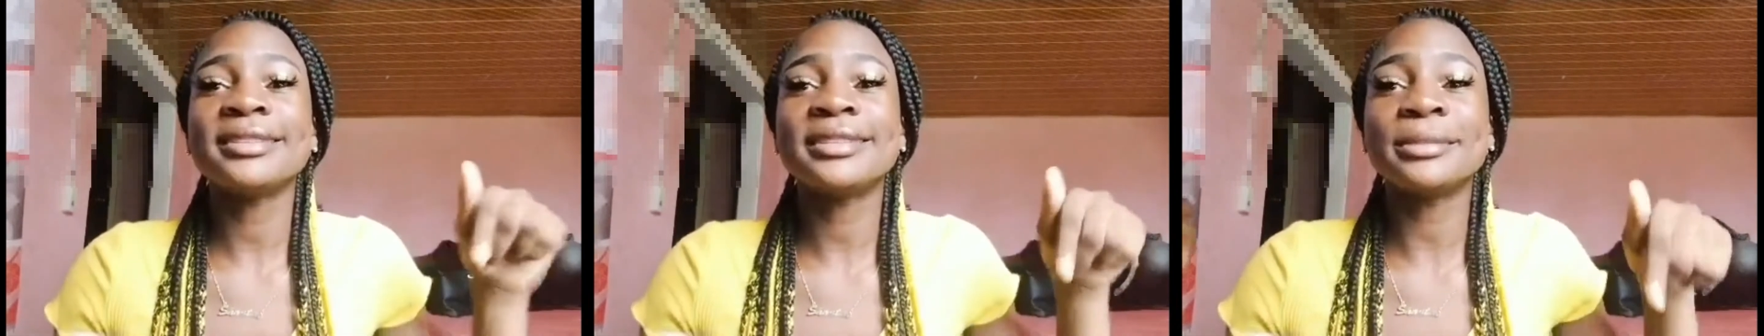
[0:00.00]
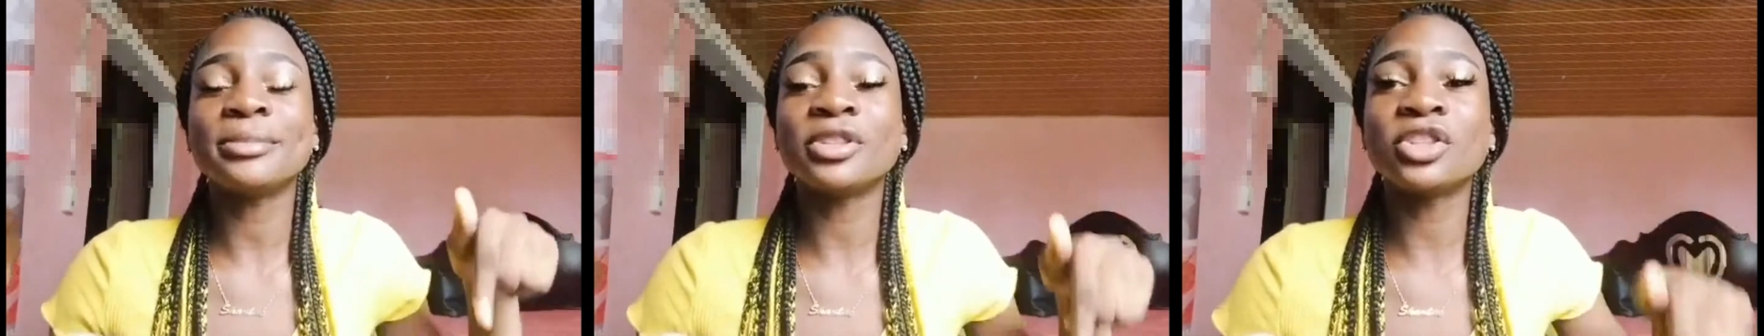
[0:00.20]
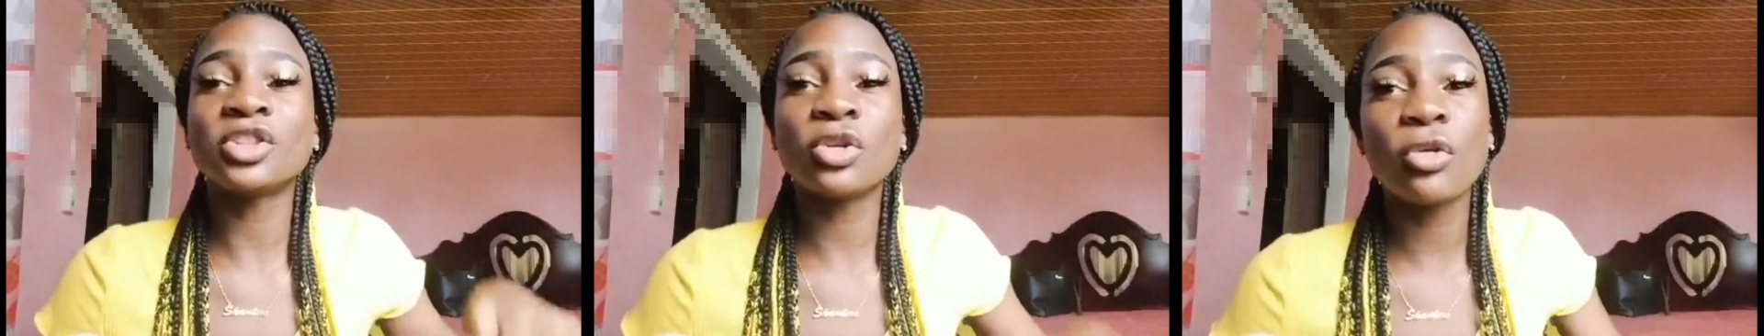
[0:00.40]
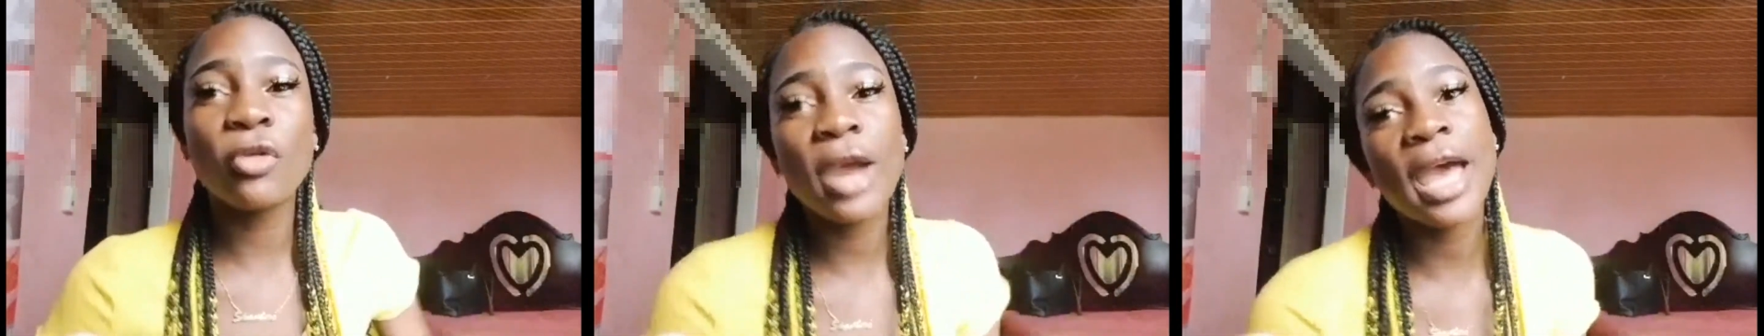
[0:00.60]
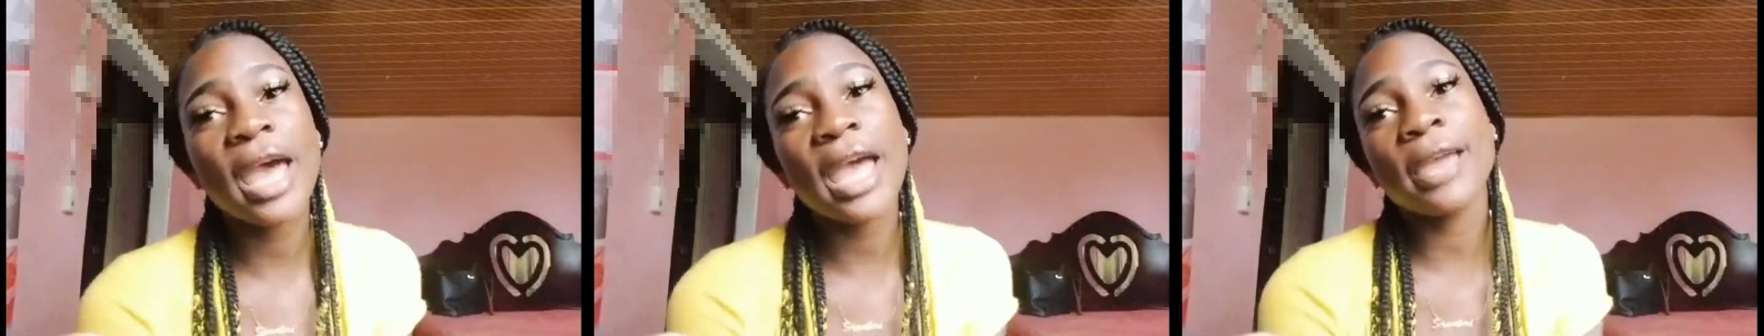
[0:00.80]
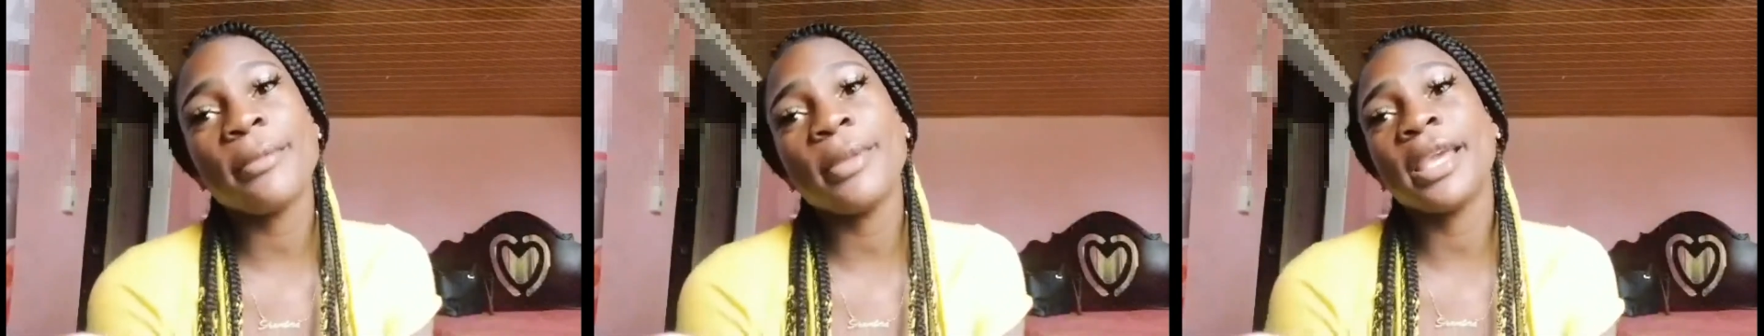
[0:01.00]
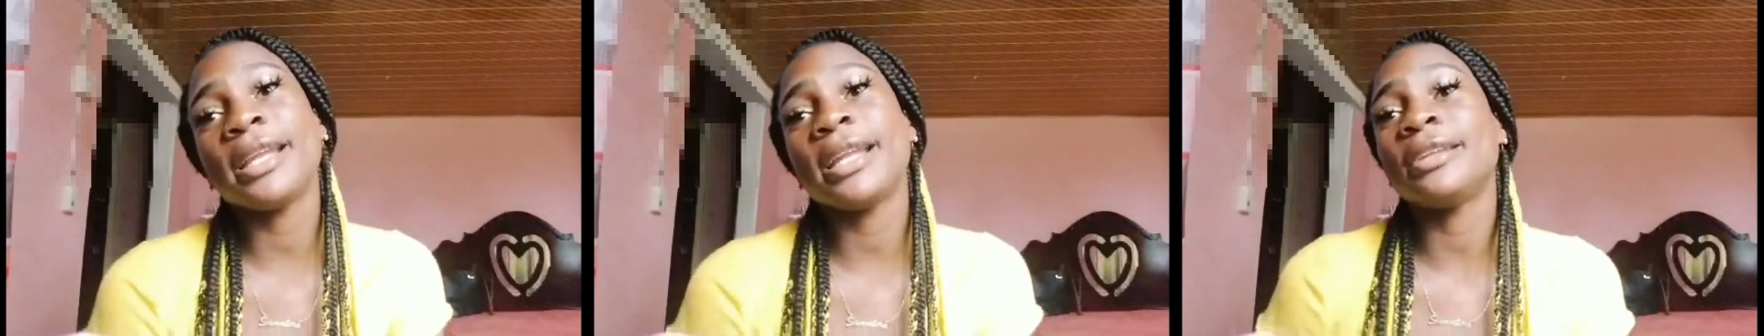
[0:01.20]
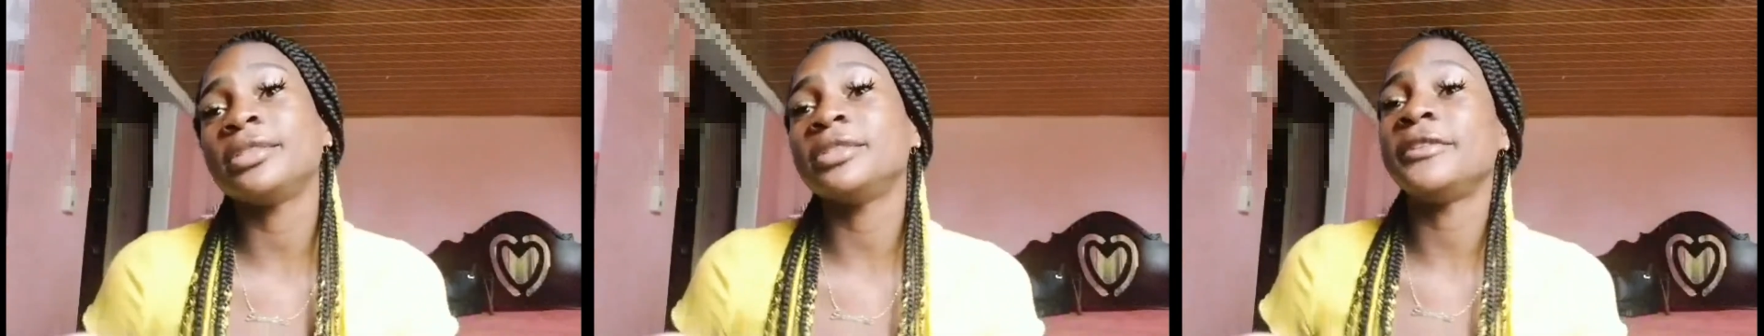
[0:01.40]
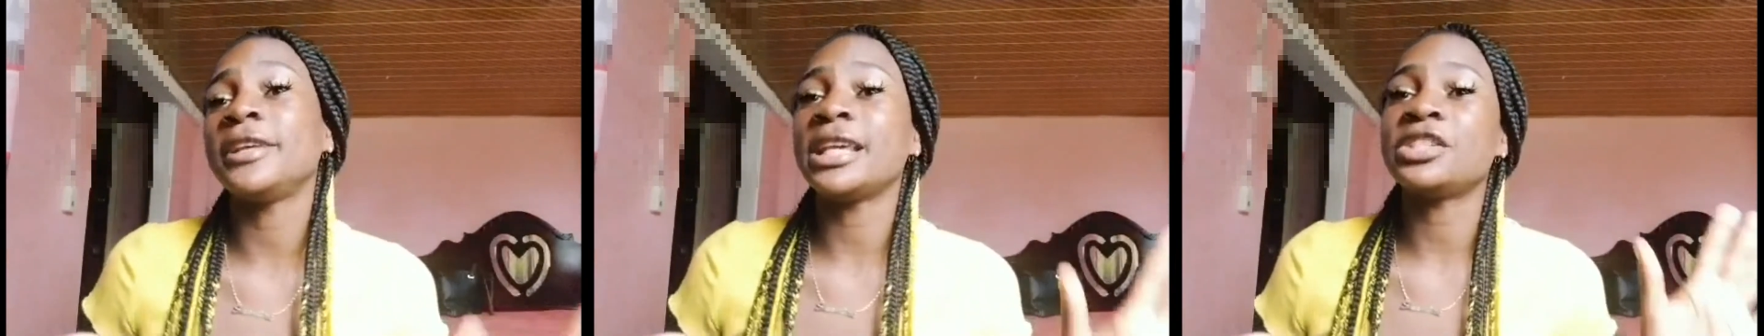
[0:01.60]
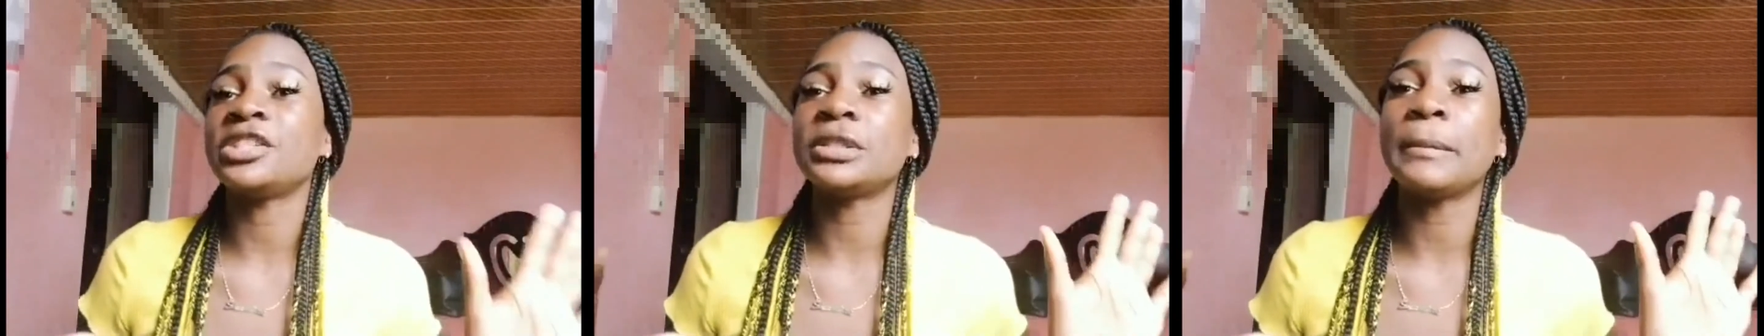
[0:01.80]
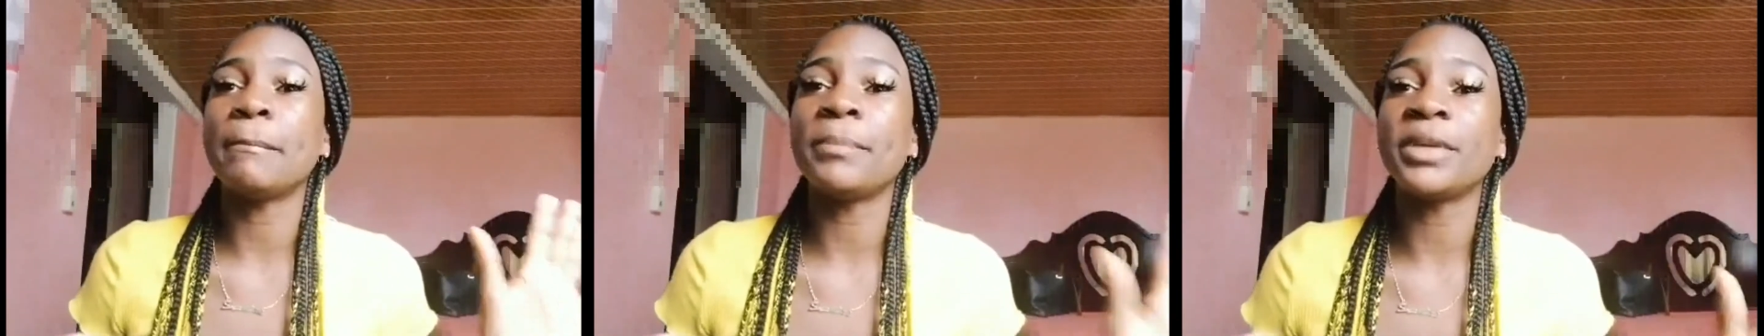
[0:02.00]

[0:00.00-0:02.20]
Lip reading: subscribe, hit the notification